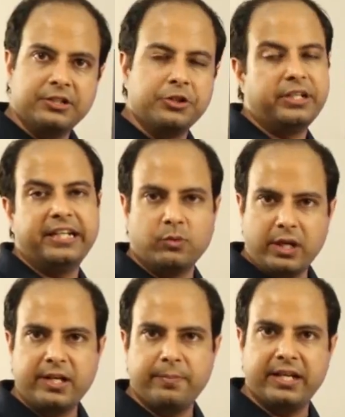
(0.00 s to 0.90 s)
do you need
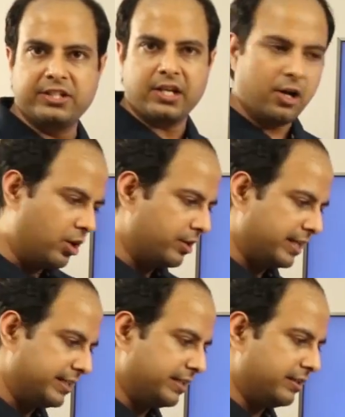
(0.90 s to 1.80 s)
one image, or
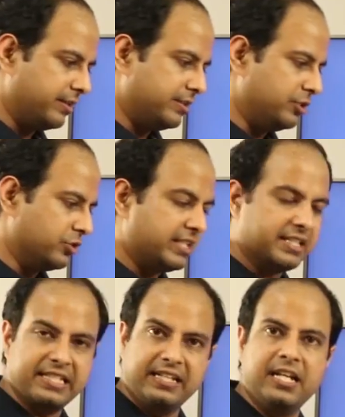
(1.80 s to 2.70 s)
rather is using a
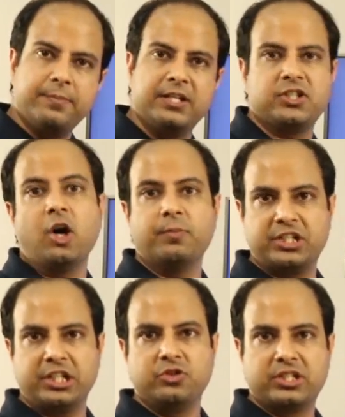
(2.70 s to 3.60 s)
single image, how
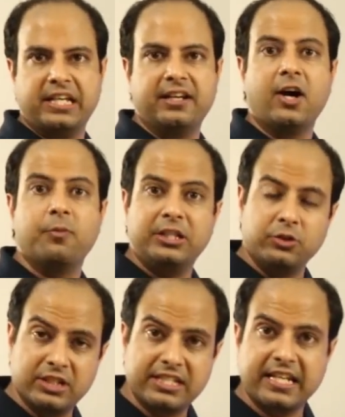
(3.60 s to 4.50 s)
much can you scale? How many
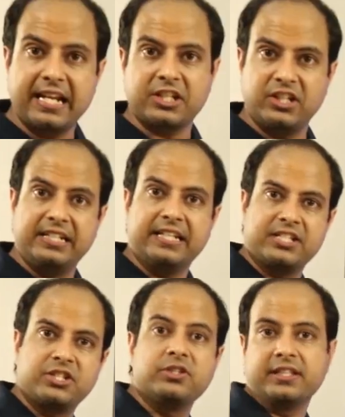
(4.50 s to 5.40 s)
users can actually
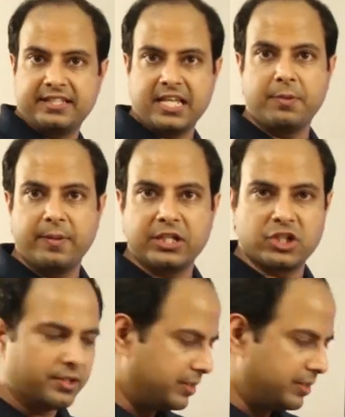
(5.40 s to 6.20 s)
test using the same image?